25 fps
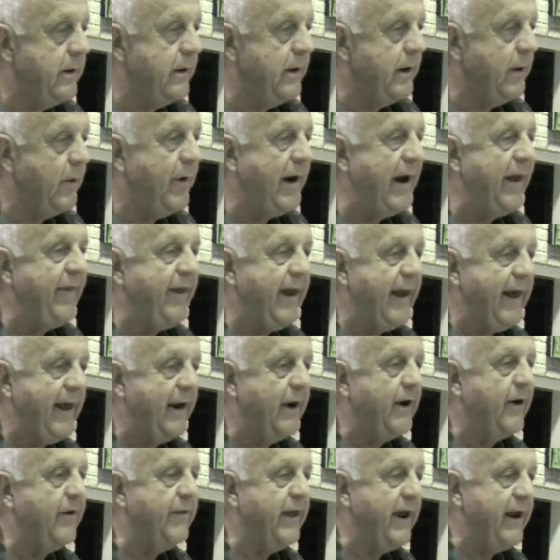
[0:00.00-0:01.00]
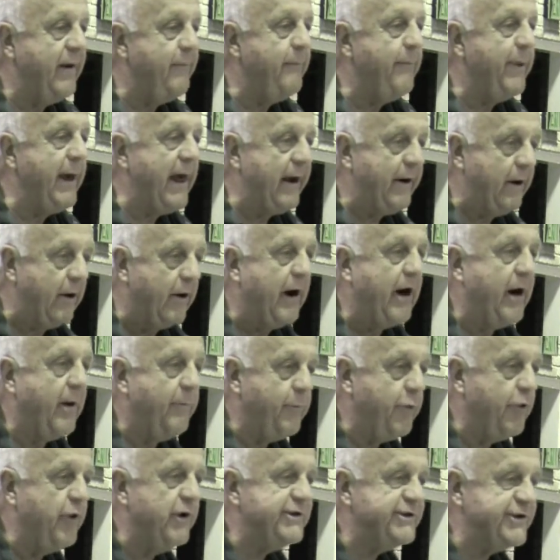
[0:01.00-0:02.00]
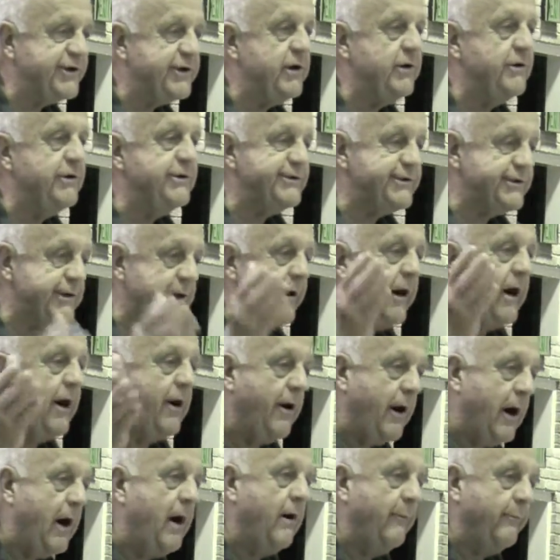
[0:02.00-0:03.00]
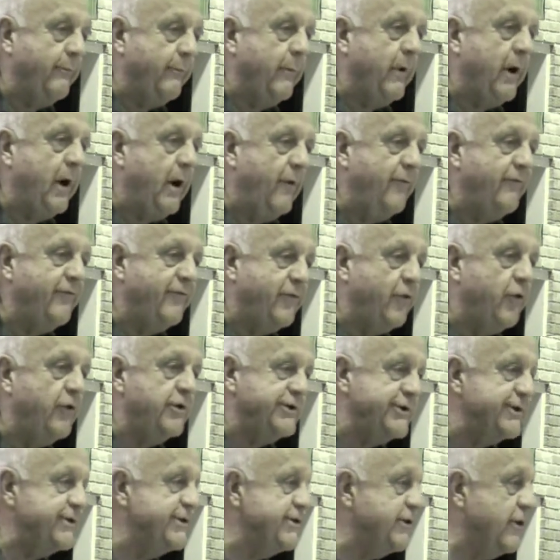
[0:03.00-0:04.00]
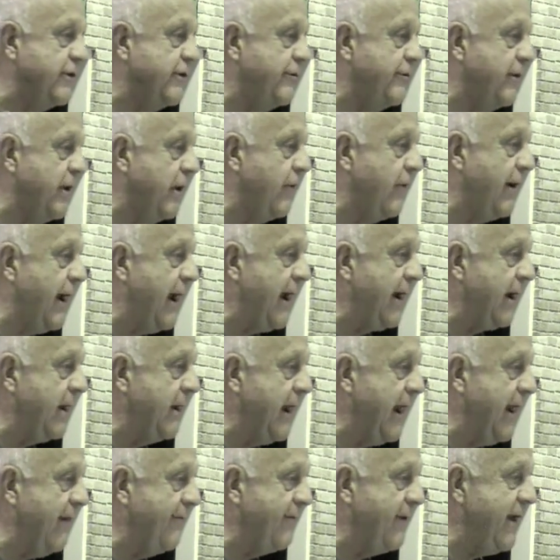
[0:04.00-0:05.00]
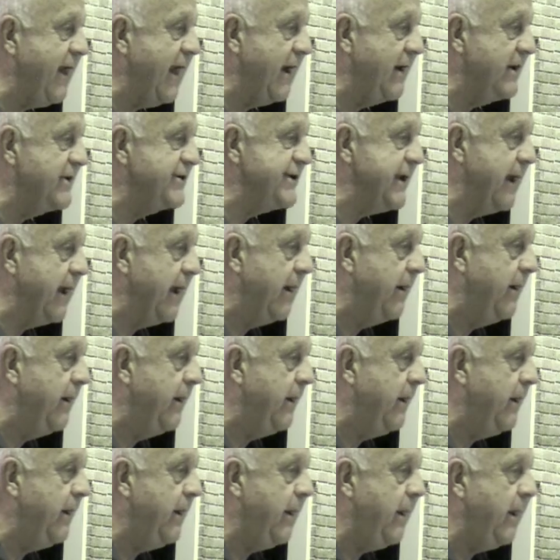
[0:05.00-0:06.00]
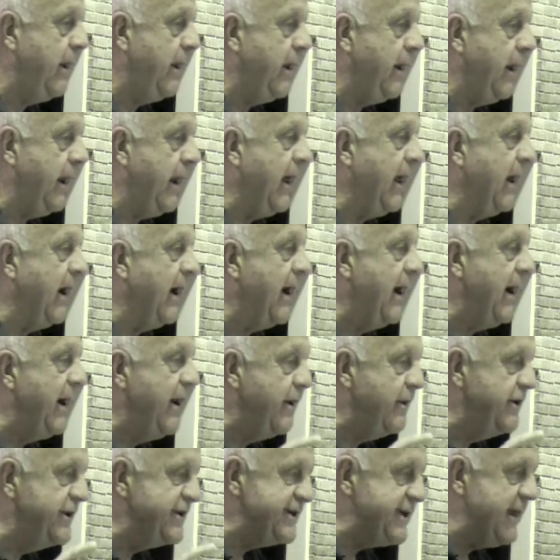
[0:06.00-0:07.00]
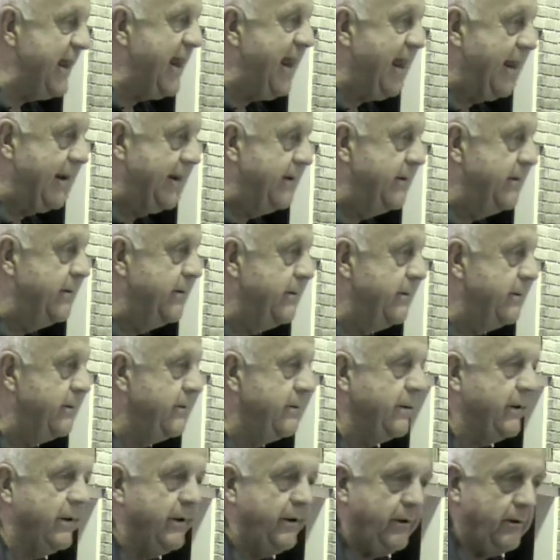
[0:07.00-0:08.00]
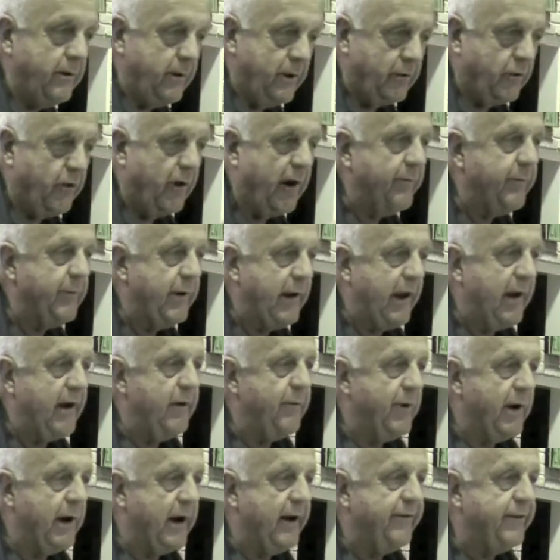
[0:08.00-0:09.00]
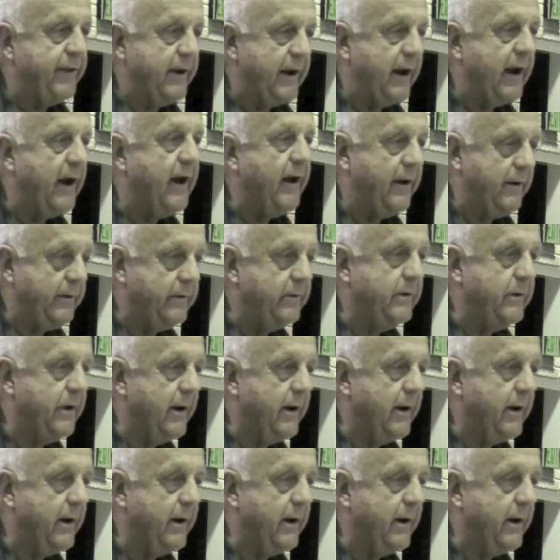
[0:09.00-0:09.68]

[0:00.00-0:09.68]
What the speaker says: Now why the hell are they better, our prisoners, than our armed forces over in Iraq and Afghanistan? And I understand, and you can correct me, Eddie, but I think I